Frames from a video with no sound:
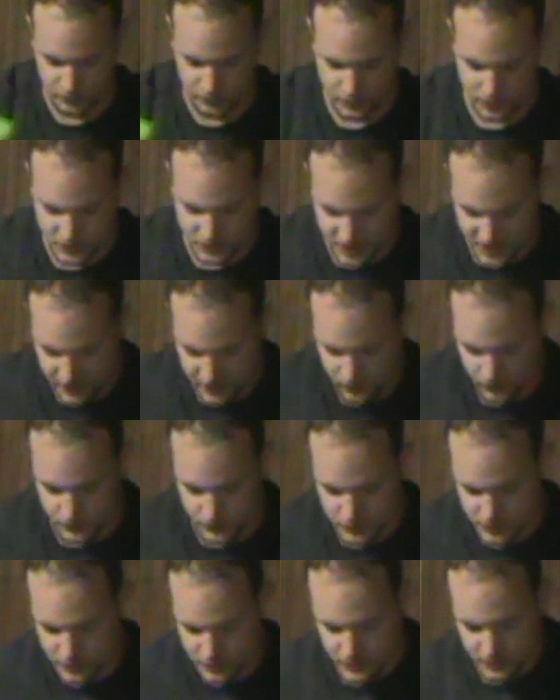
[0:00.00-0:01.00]
some good
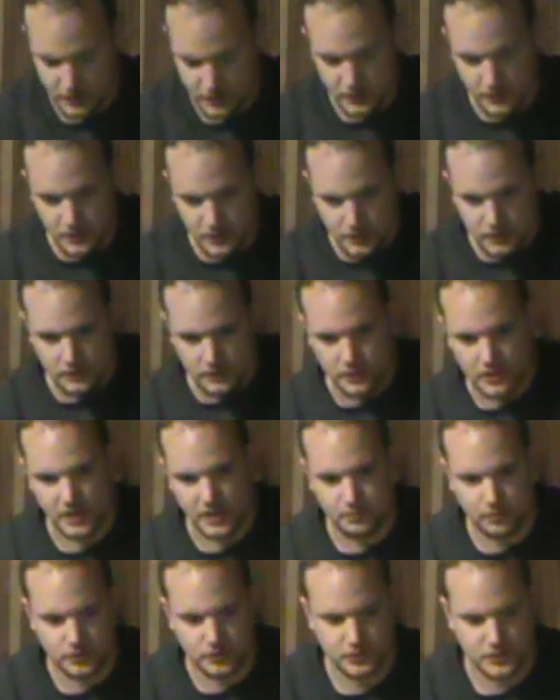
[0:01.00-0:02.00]
titles, a
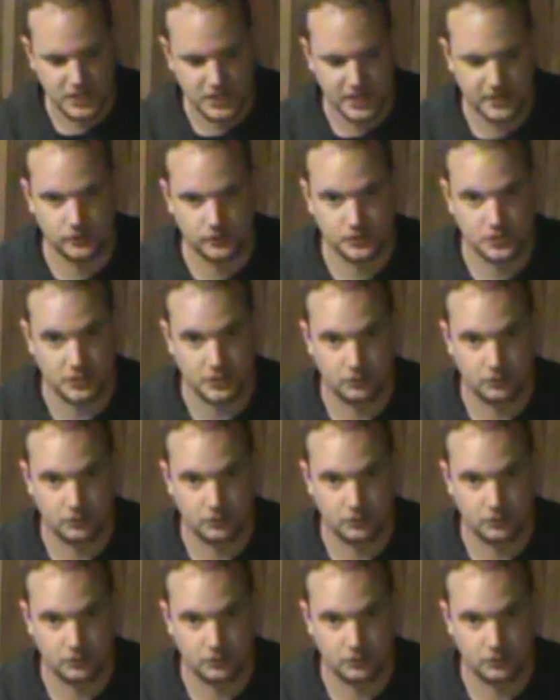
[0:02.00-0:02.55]
couple good titles,